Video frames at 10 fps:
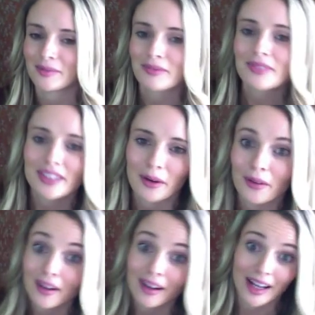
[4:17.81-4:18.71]
So
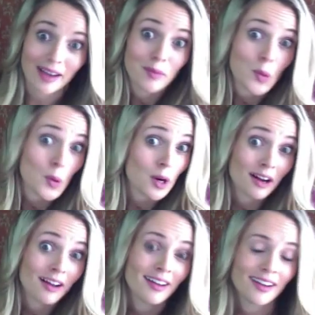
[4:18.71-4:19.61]
I get more
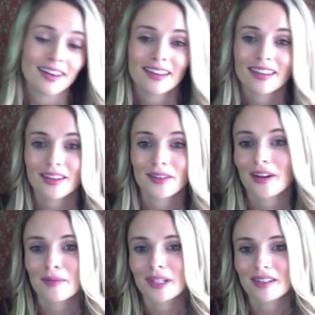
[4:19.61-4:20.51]
than the
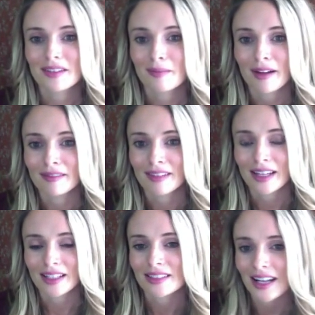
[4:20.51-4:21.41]
recommended amount,
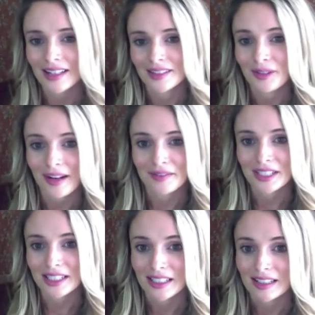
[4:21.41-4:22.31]
and I don't have to
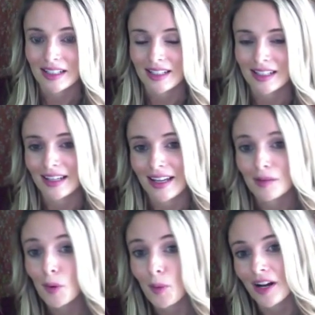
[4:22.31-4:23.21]
eat any
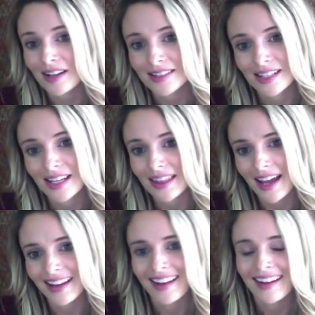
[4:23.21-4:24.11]
animal products to get
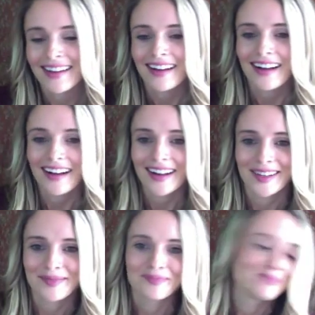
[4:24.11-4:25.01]
that.
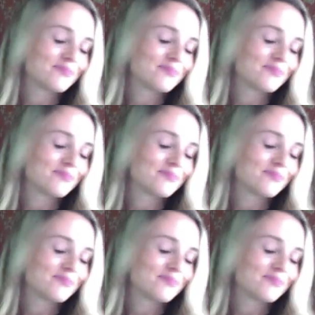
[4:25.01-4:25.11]
I